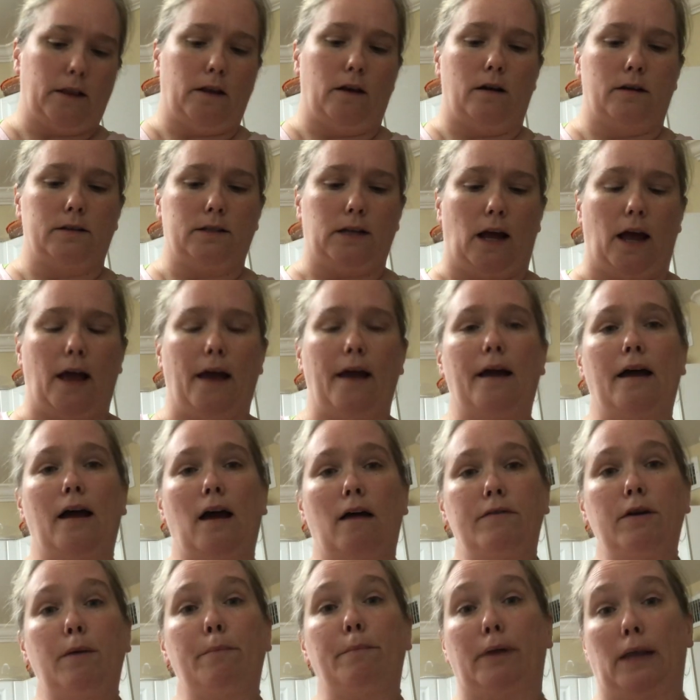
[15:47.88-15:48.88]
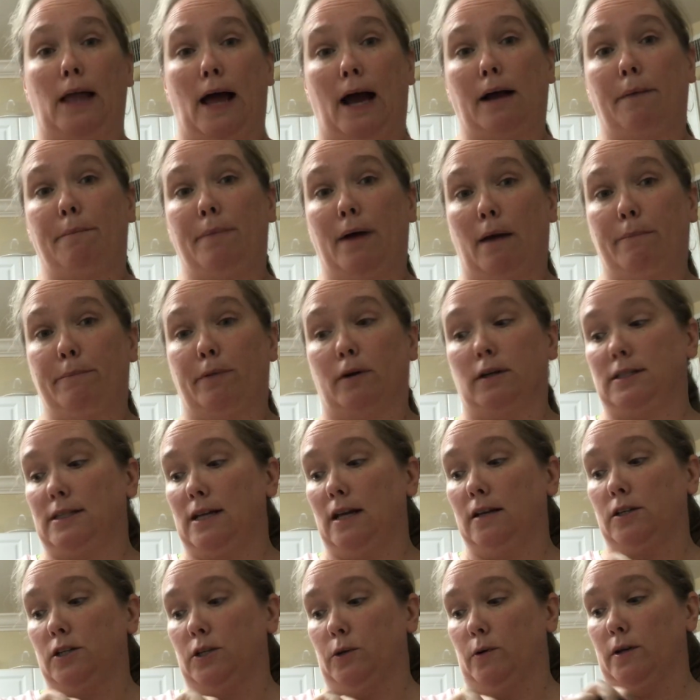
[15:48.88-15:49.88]
there's a heavy black pepper
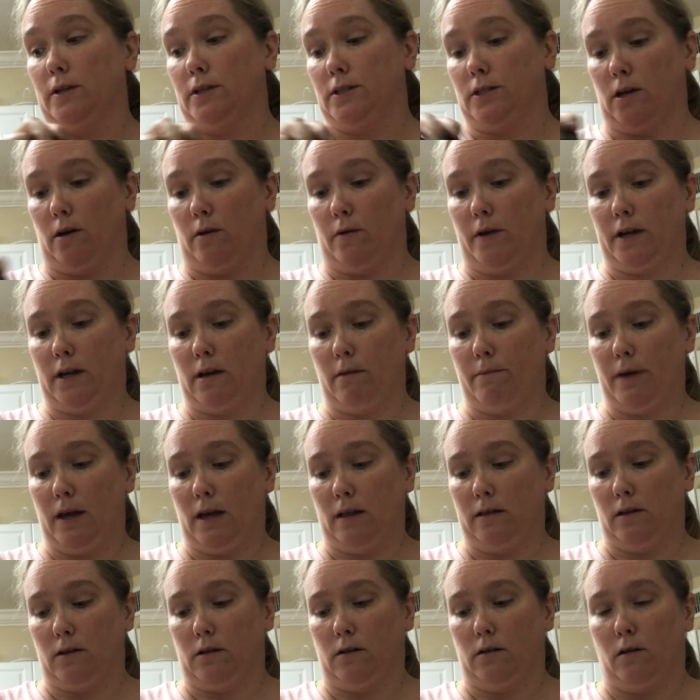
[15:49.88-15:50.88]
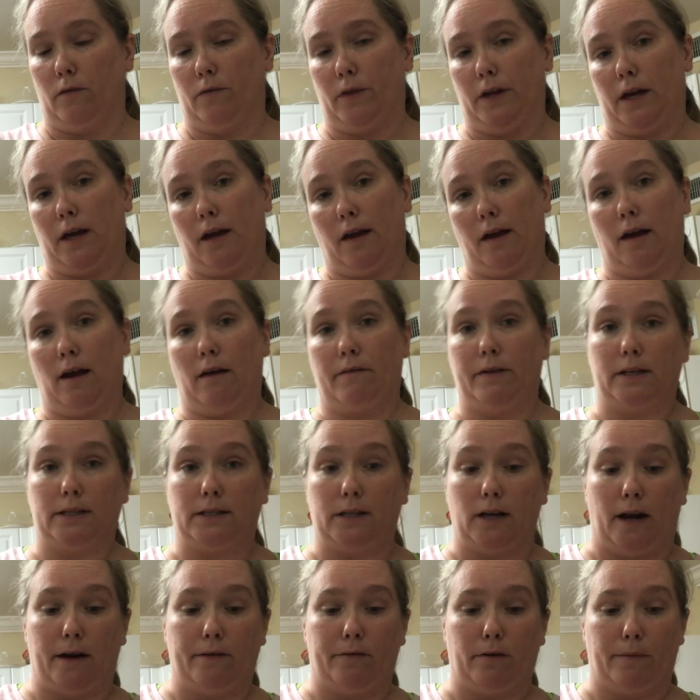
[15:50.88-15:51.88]
scent to it, so it could be a little on the heavy
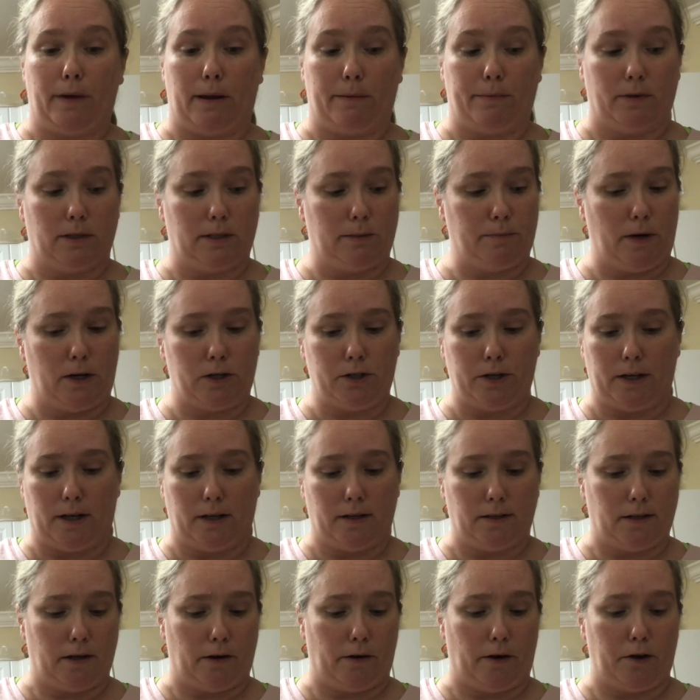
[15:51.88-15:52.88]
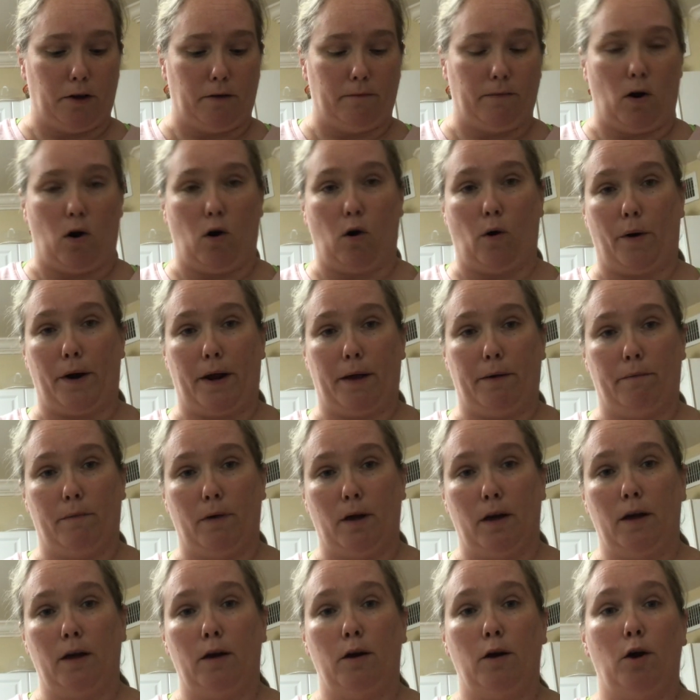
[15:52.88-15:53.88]
side for people, especially considering you've already
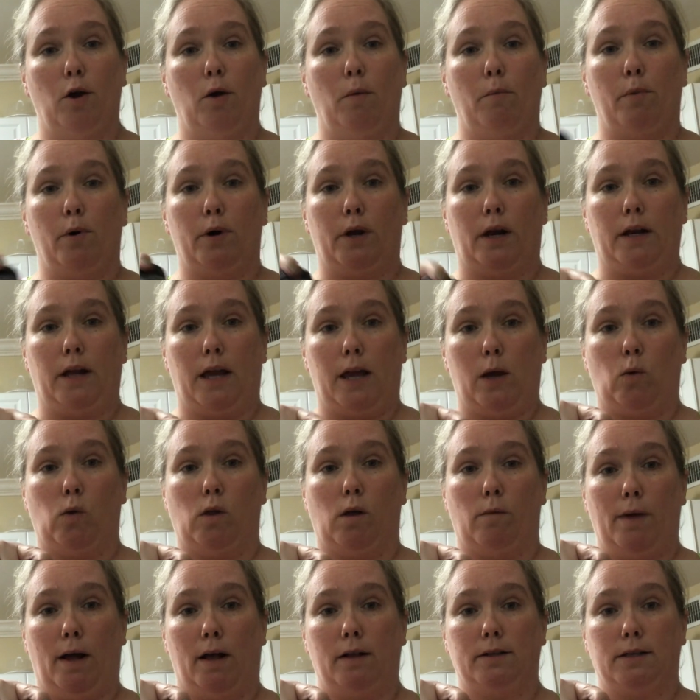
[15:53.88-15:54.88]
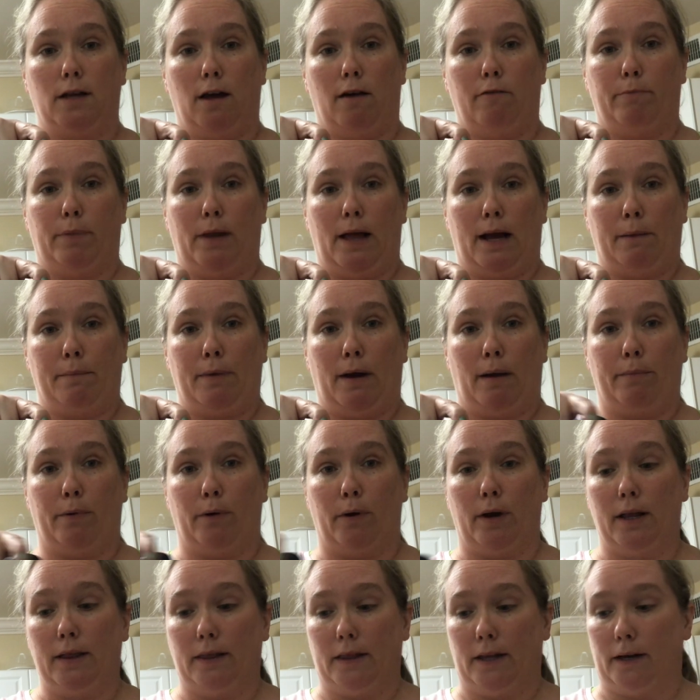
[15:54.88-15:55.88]
put in equal amounts of black
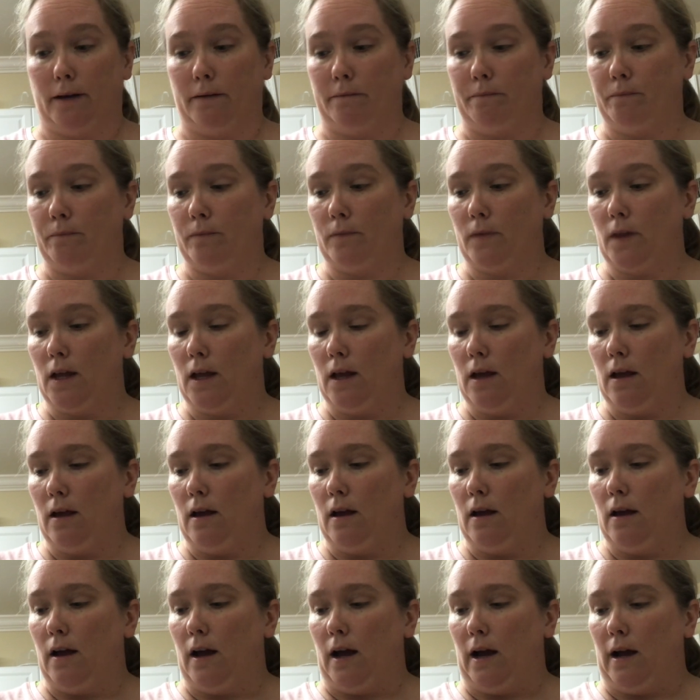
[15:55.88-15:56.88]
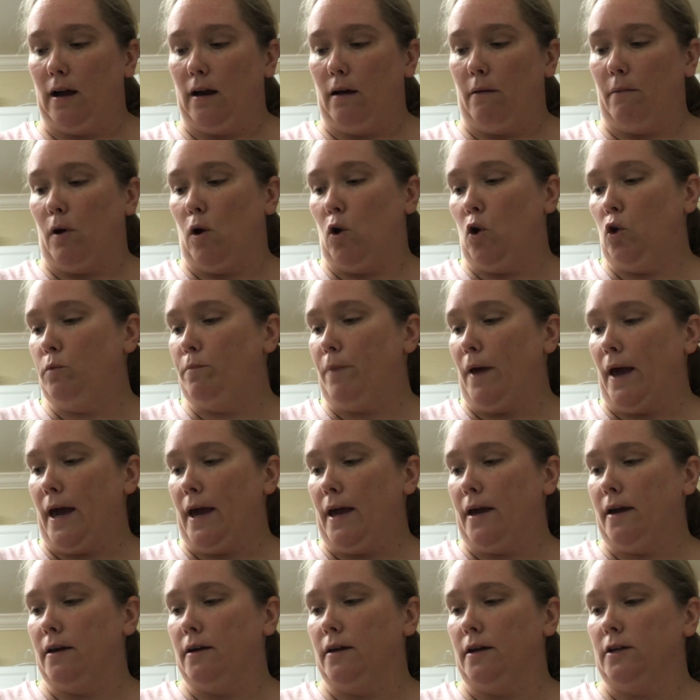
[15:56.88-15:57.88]
pepper in there. Old
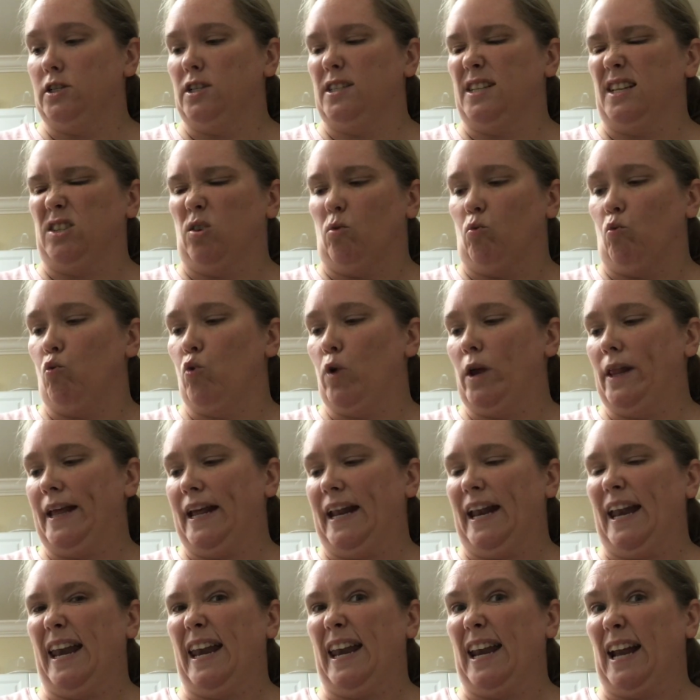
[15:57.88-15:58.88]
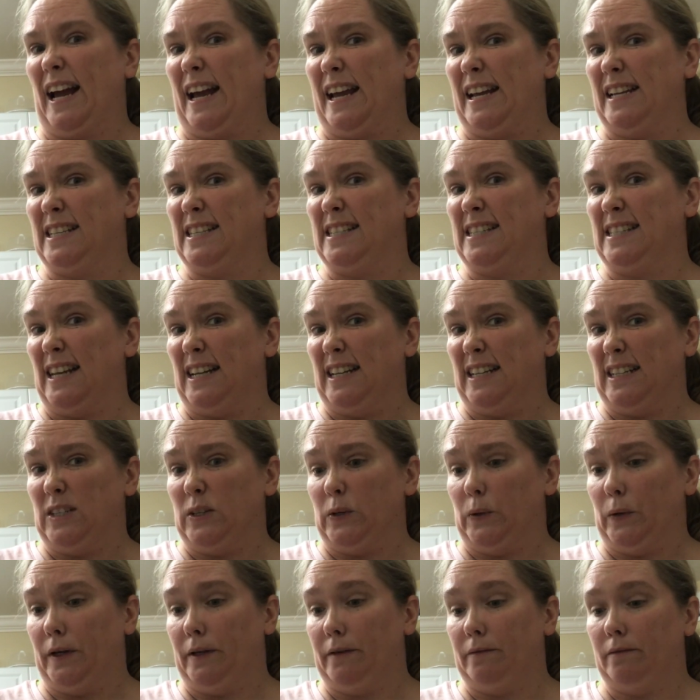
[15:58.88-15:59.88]
Bay, it just has a really nice scent
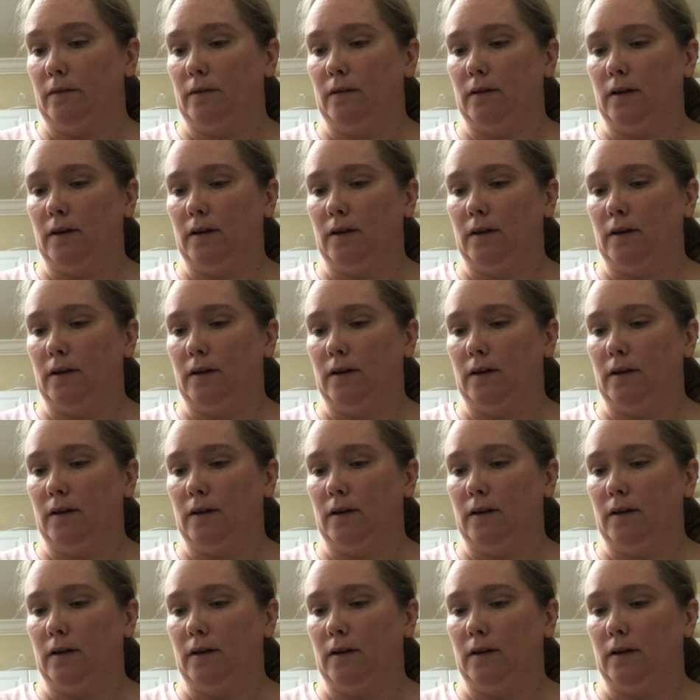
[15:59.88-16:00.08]
to it.